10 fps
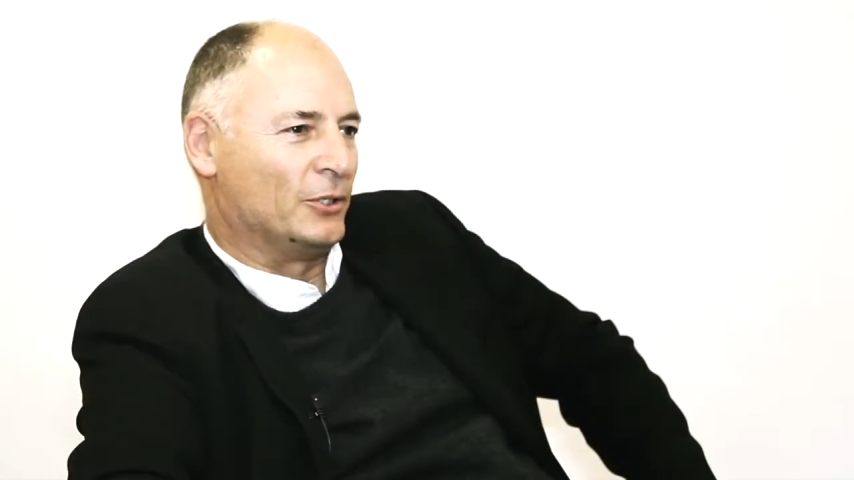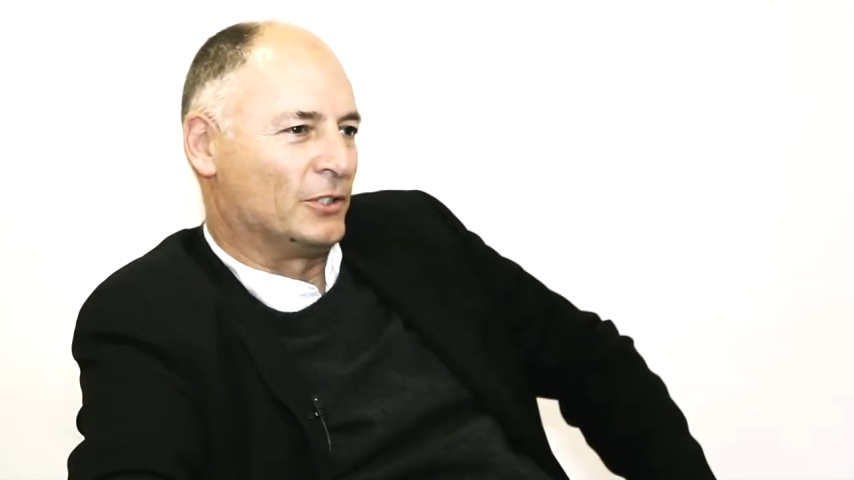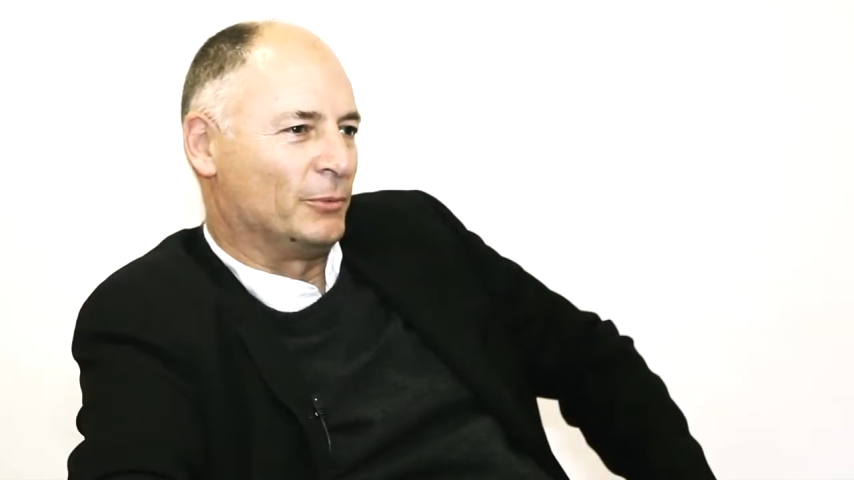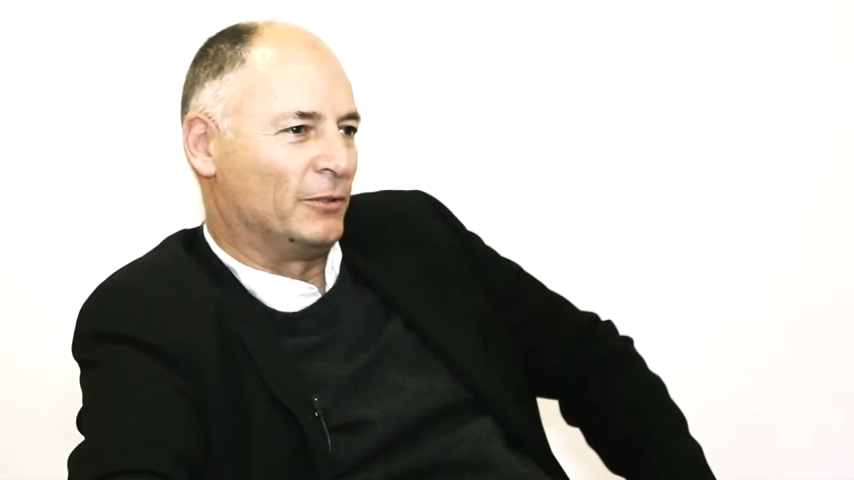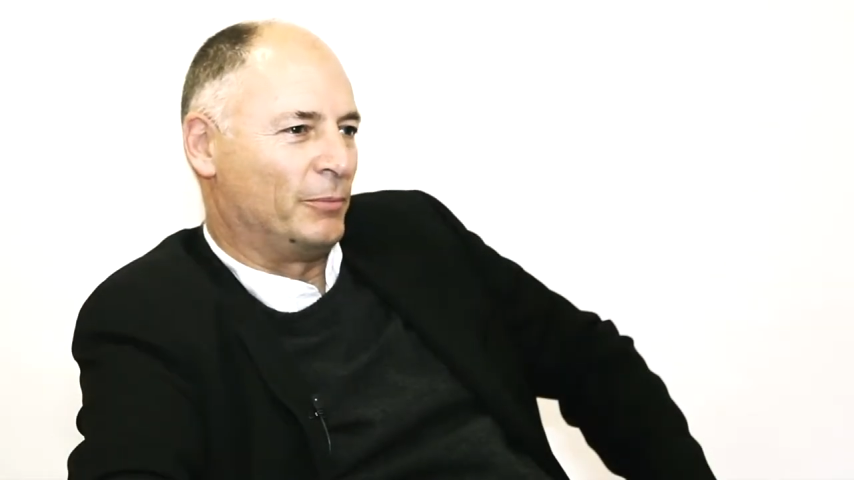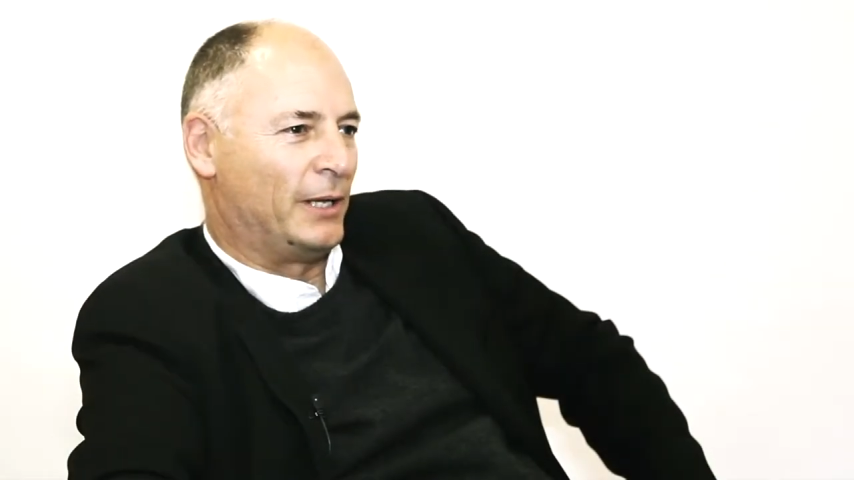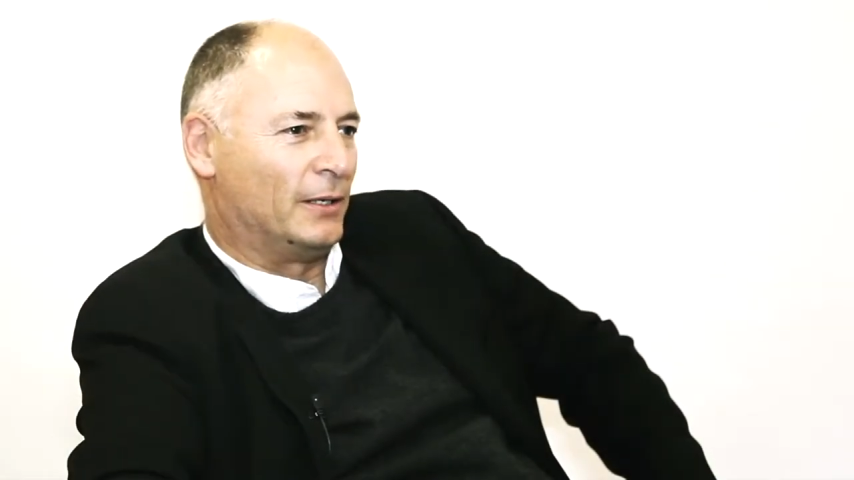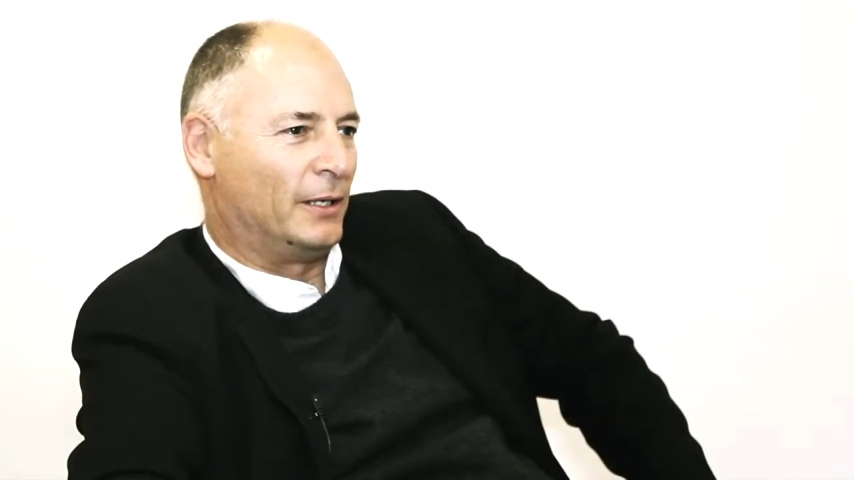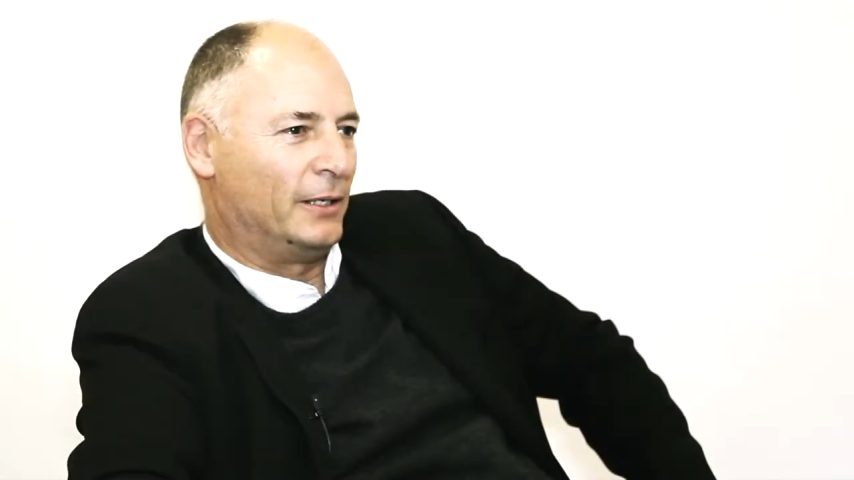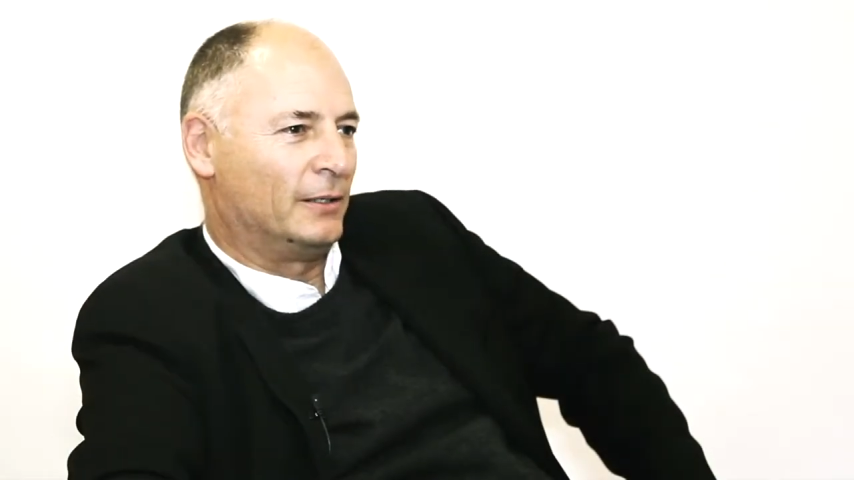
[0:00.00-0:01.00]
principal of
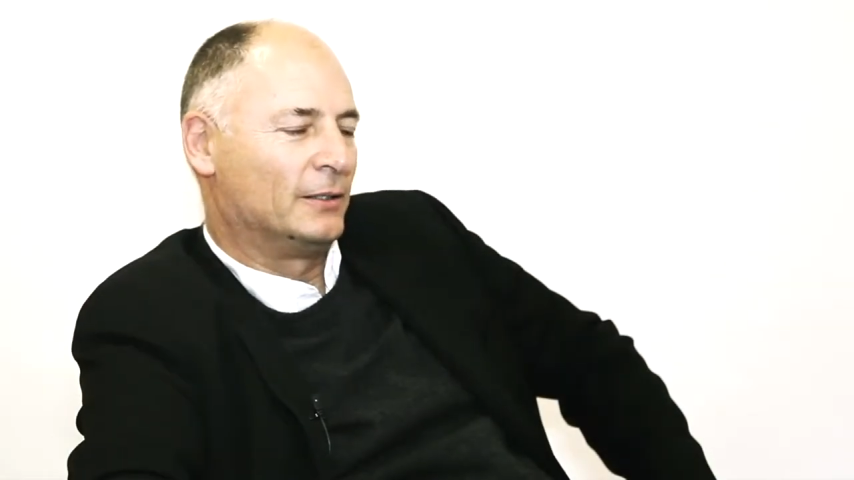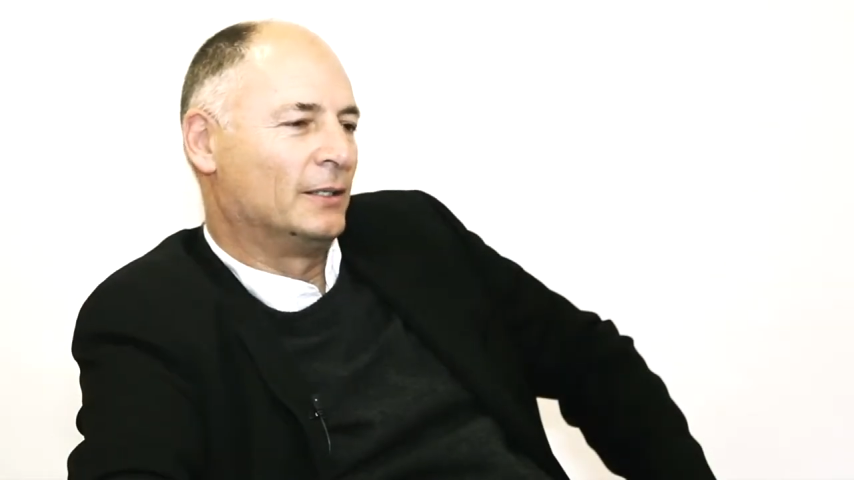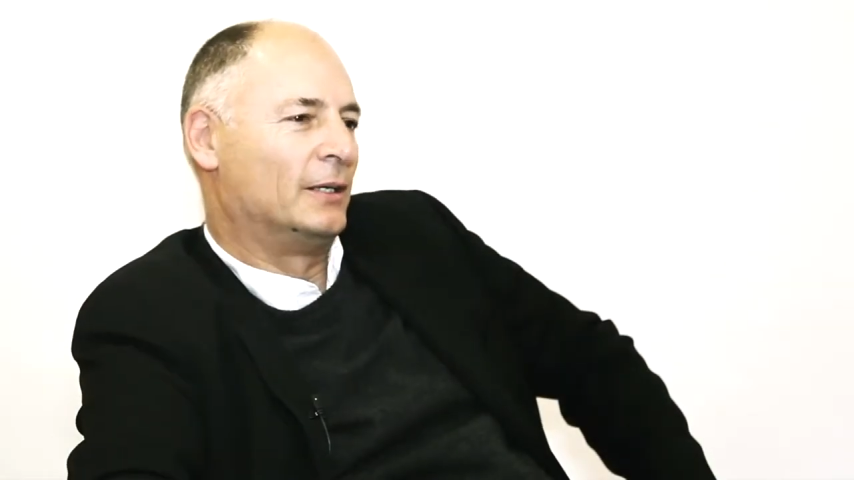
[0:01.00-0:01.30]
Benlee.